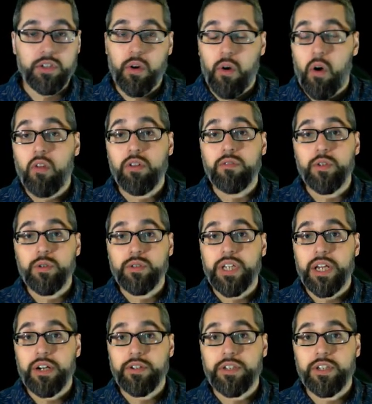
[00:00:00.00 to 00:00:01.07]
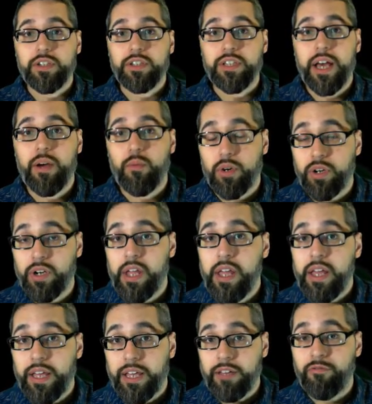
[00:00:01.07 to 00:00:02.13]
All of those characters that were
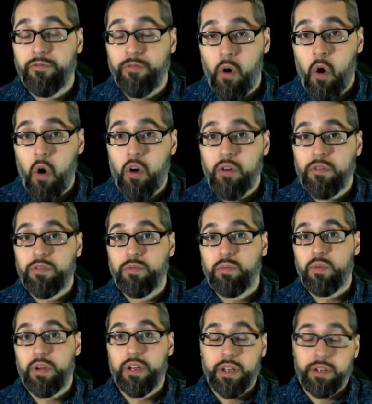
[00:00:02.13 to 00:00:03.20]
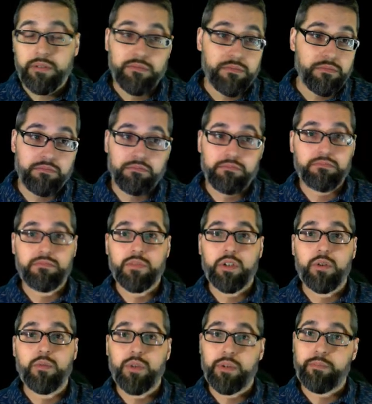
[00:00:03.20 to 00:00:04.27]
involved and
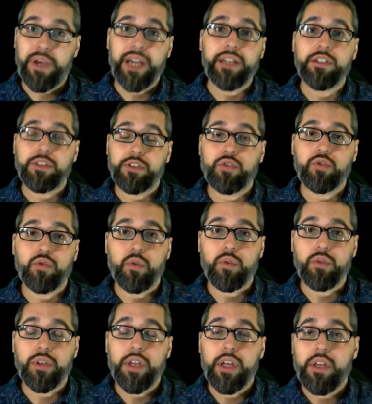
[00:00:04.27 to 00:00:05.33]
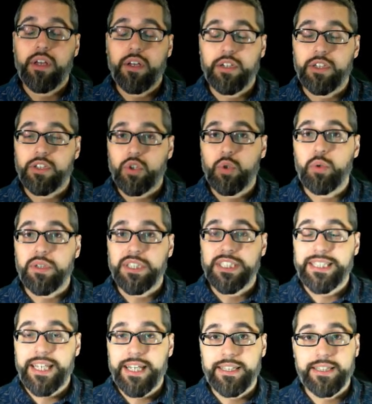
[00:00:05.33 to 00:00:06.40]
were mind controlled to a
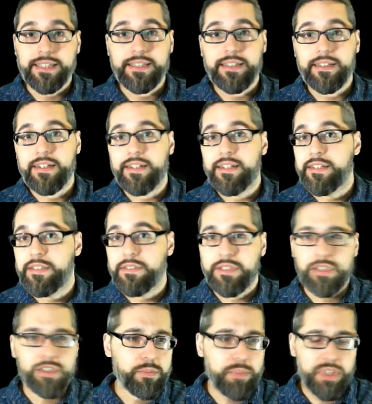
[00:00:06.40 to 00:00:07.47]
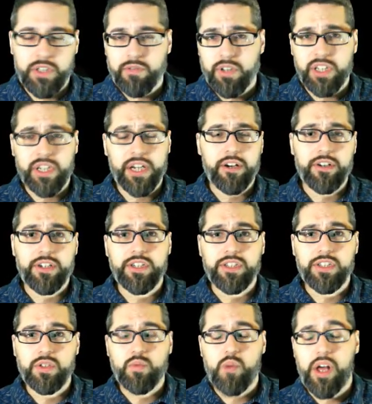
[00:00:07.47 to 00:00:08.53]
sense. There's a bunch of other
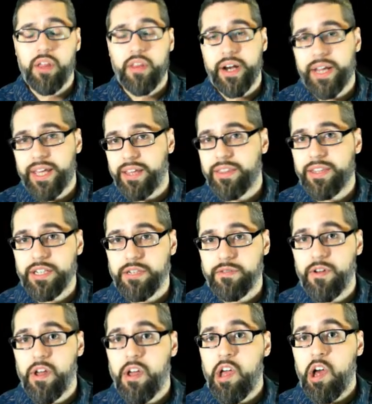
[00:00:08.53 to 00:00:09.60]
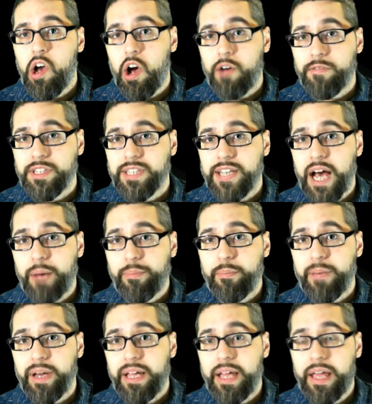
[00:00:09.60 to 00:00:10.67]
characters as well that I can't think of off the top of
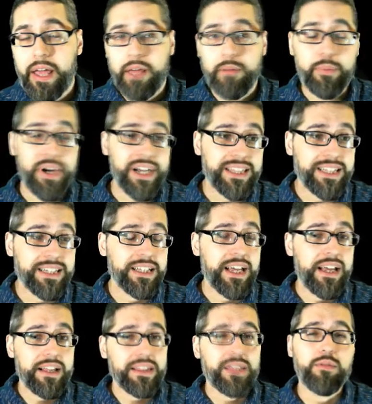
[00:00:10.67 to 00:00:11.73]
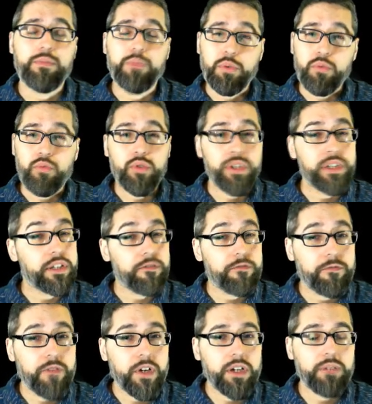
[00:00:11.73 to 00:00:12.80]
my head, but I think that would be really
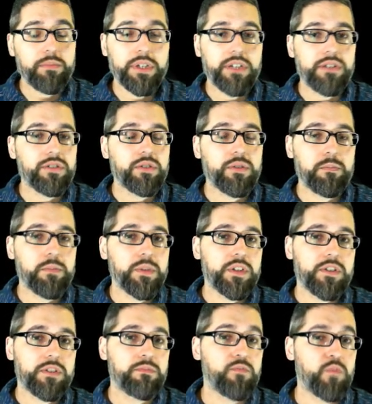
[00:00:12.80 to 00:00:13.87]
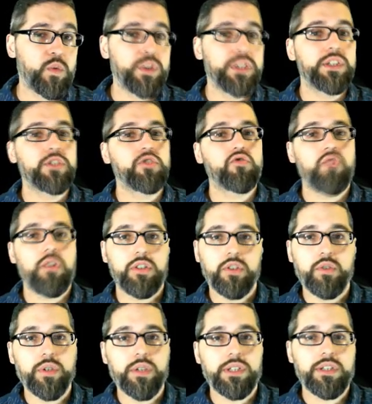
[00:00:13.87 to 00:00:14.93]
fun because you can put some really strong
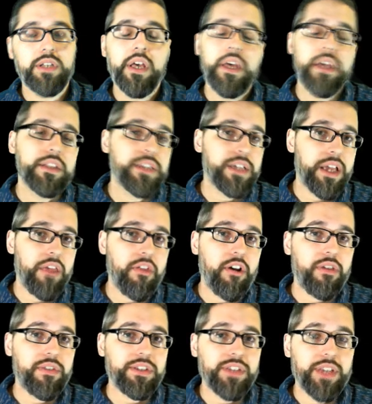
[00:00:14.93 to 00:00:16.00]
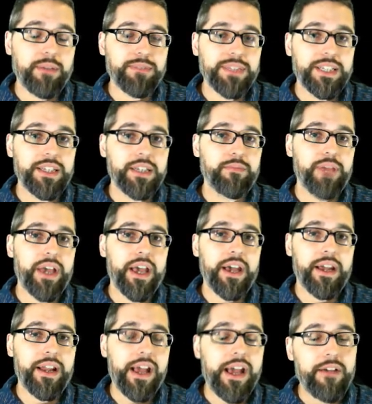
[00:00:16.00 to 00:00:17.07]
units together on the same team
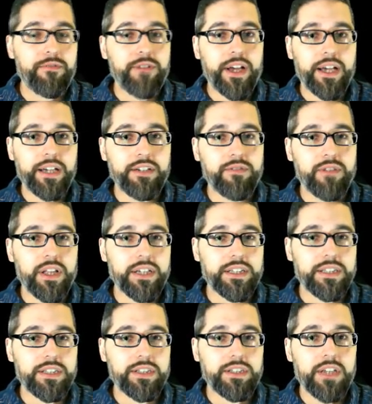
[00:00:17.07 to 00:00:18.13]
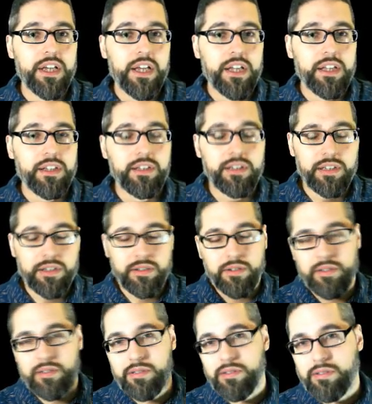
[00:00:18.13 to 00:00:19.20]
and have kind of like this
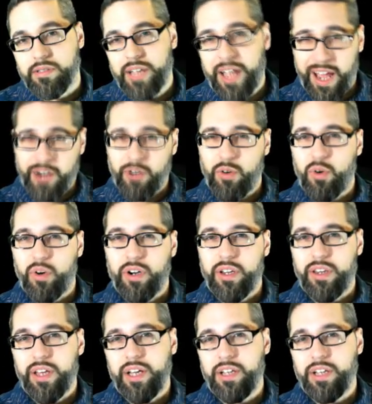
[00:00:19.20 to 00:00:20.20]
little category that